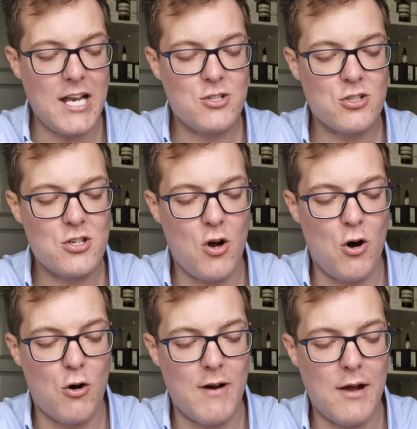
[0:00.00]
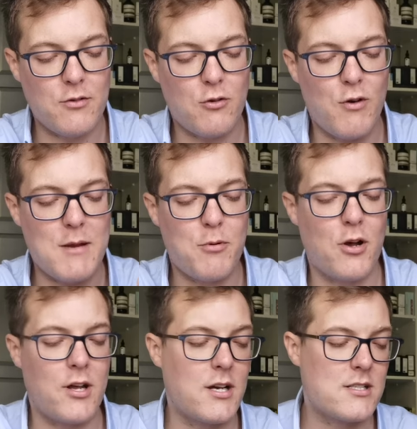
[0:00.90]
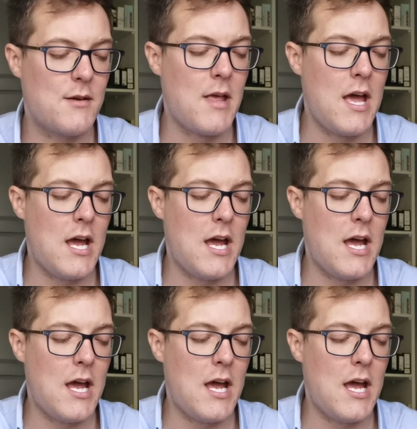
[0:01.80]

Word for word: and it's just an all-round great product.